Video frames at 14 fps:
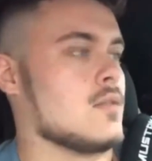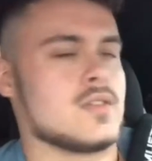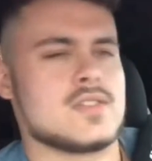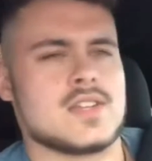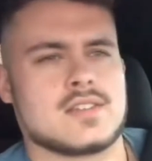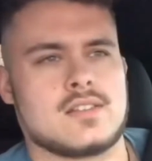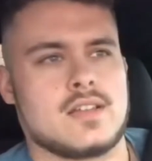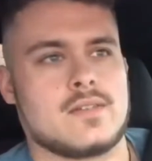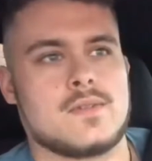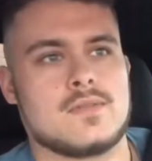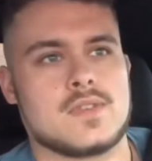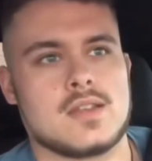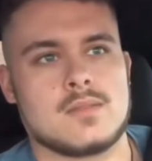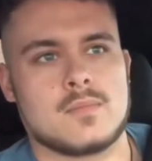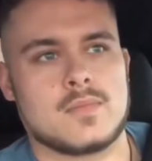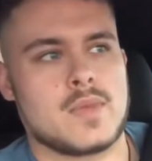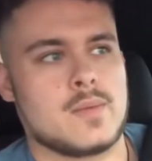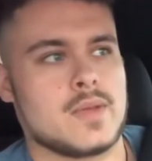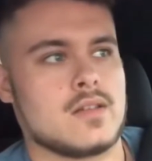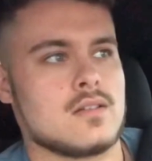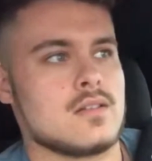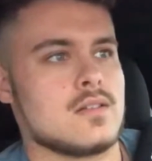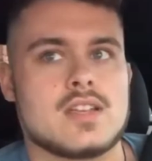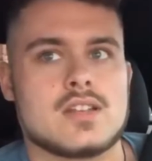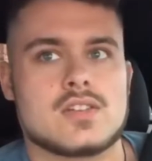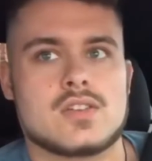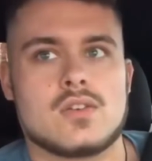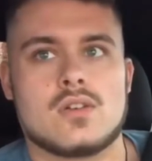or 6 to like 15, my bad. I
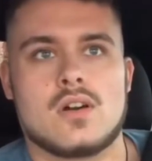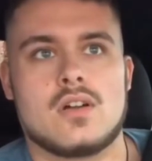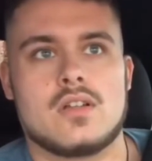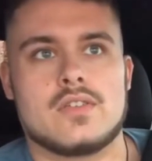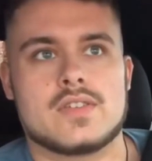think it showed all